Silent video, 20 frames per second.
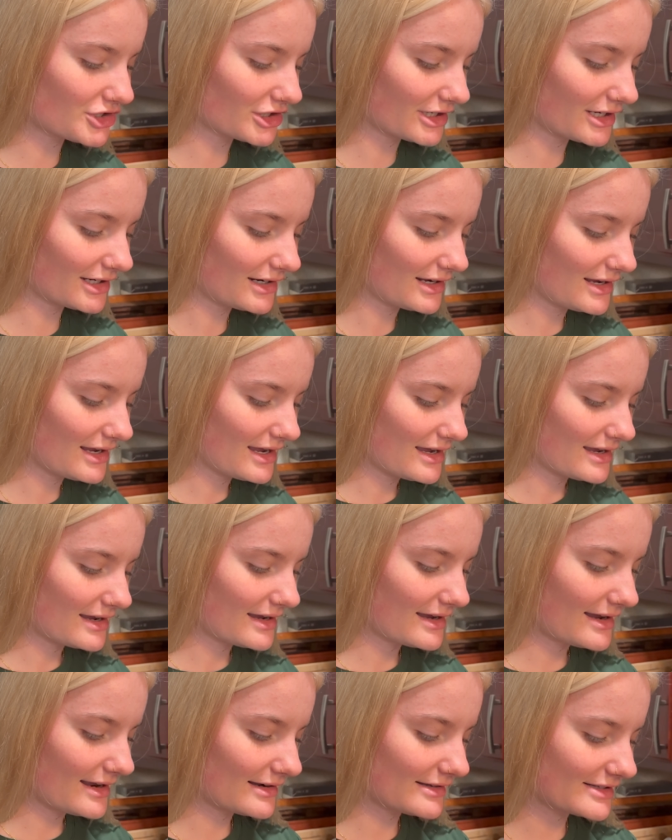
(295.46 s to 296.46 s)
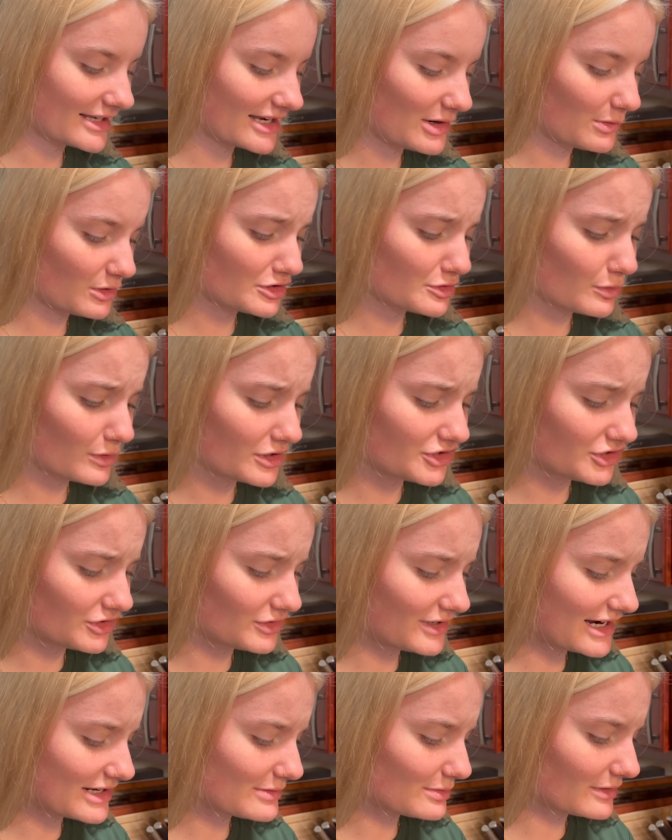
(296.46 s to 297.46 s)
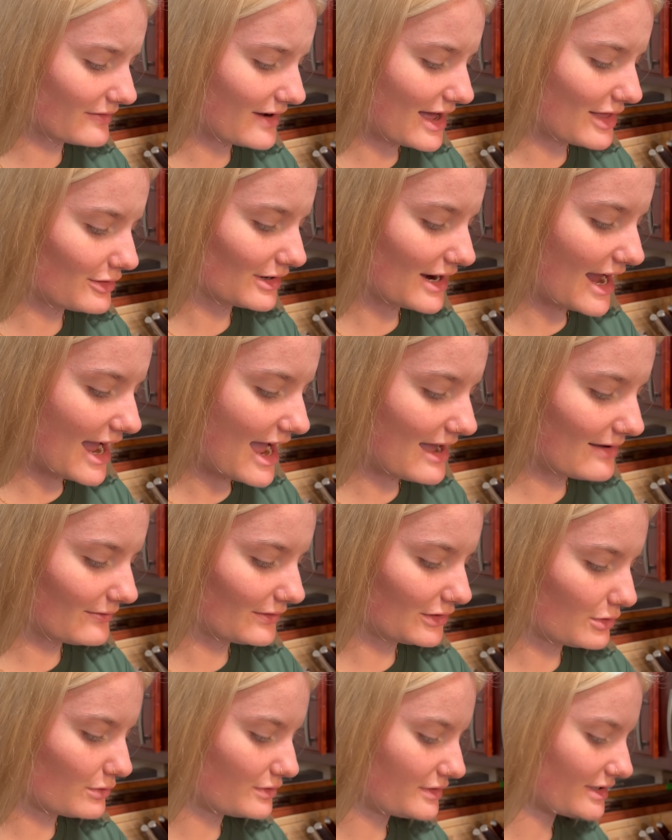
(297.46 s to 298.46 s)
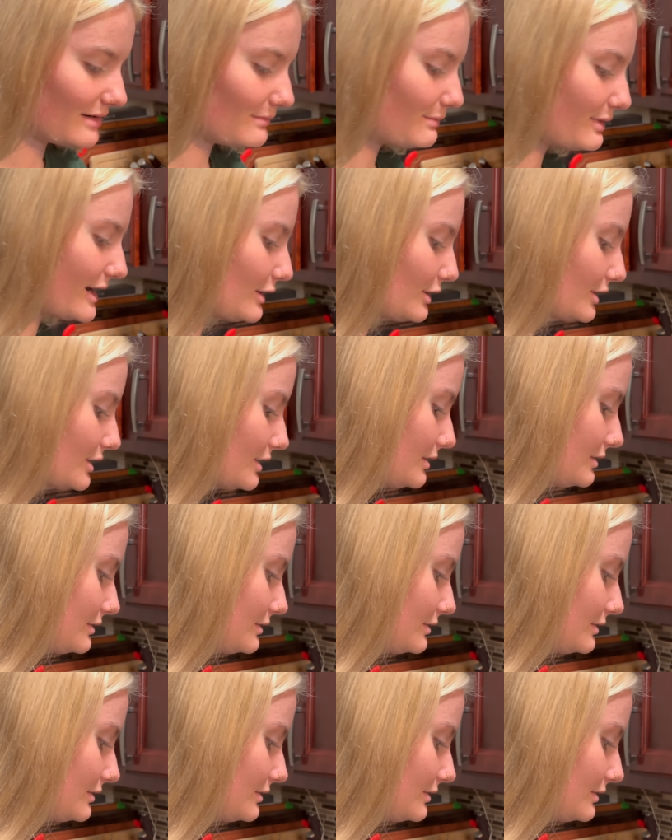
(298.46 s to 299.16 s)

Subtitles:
it and see which ones you guys would rather have and who did better.